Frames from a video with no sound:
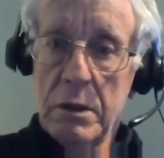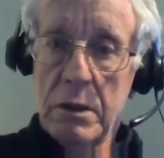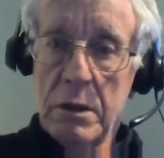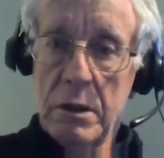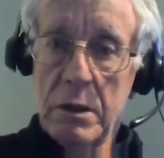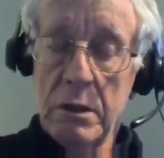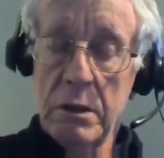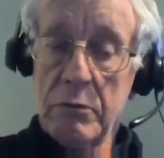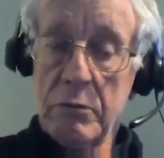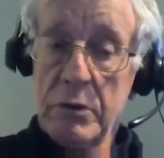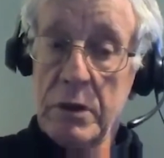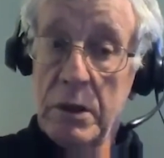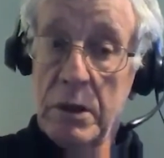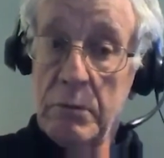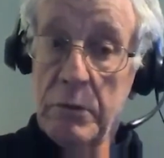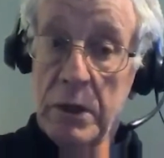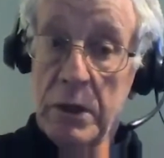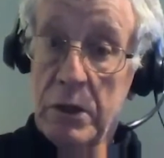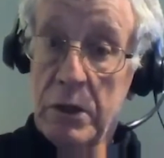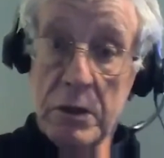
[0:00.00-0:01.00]
And it was going to
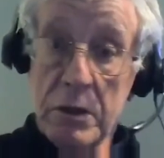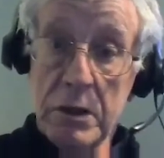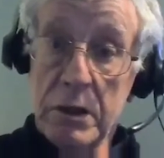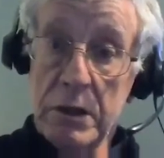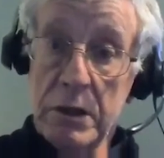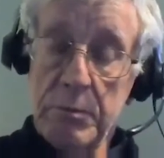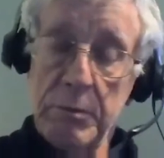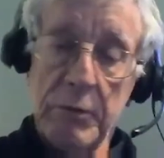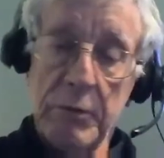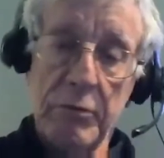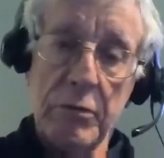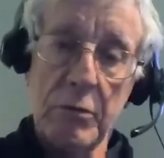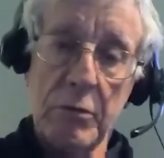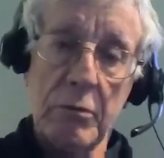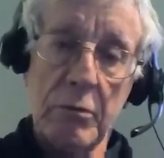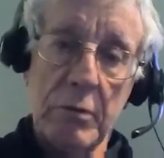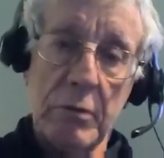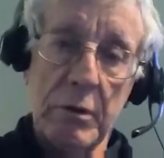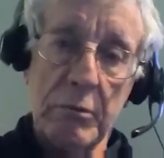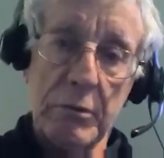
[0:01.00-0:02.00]
be years
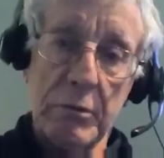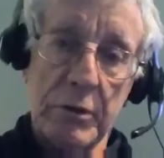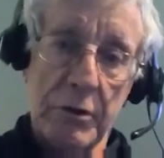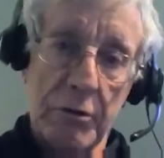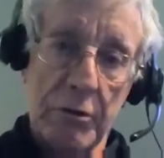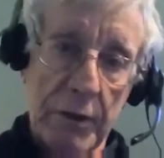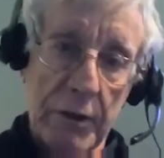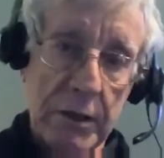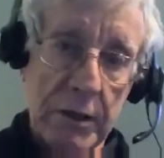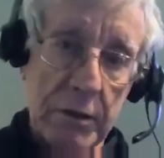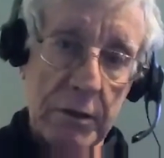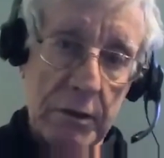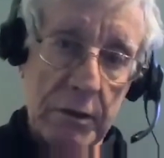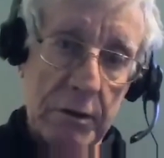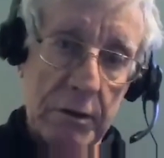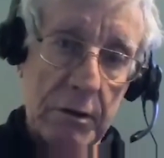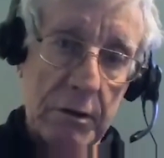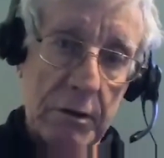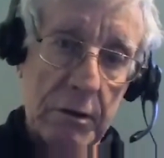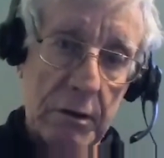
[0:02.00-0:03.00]
before it was corrected.
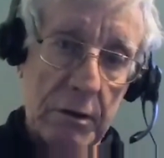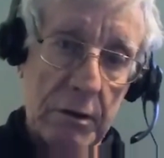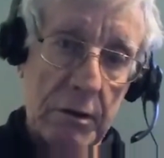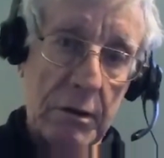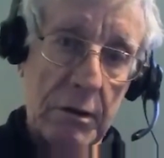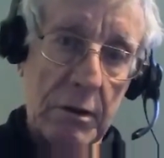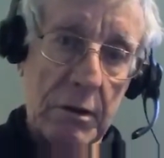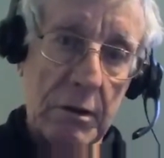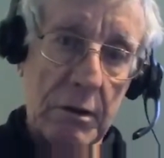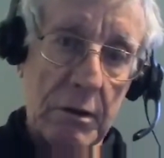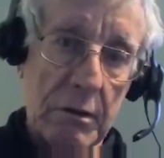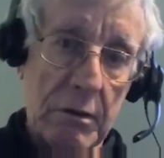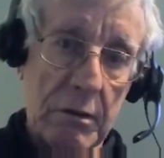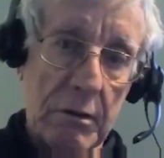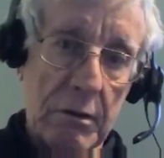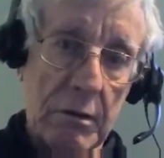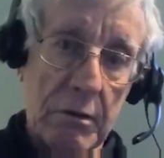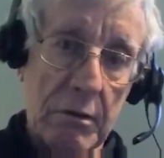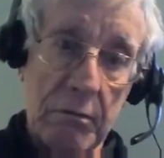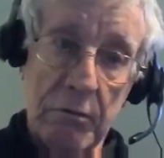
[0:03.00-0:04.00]

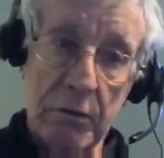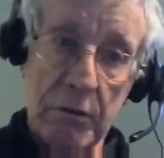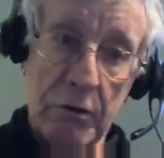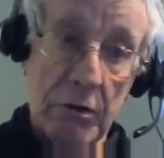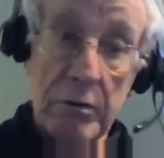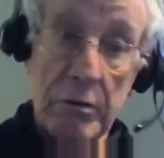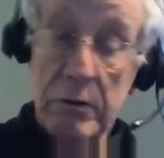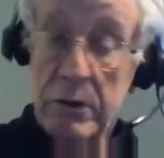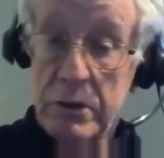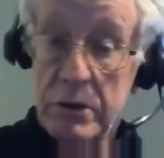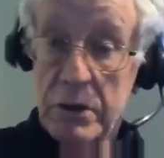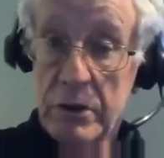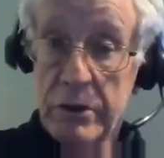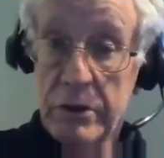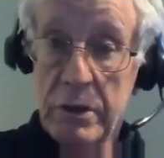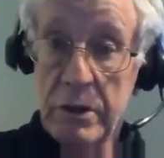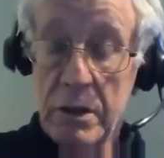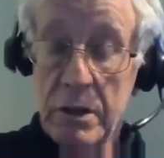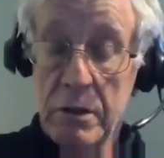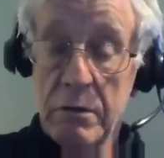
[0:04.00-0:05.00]
God is not
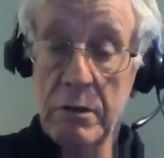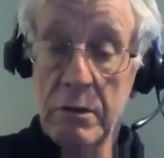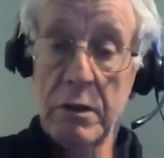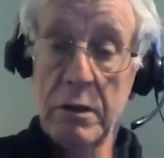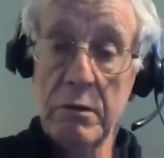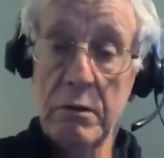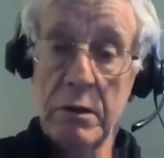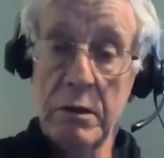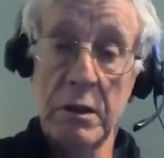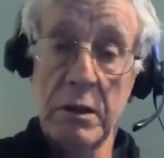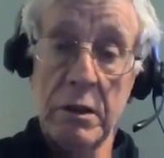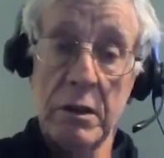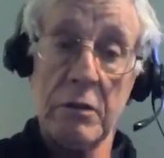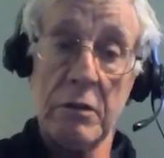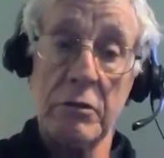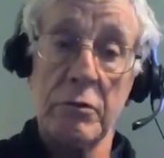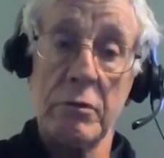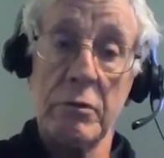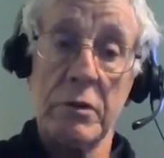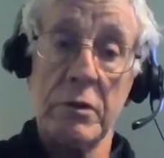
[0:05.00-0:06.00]
in a hurry. He
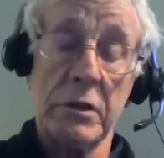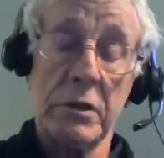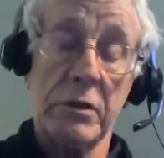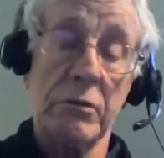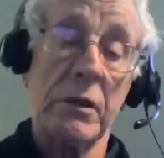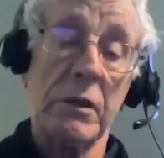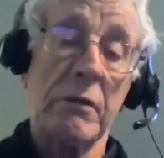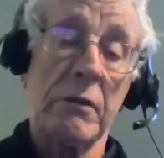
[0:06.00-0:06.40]
knows what he's doing.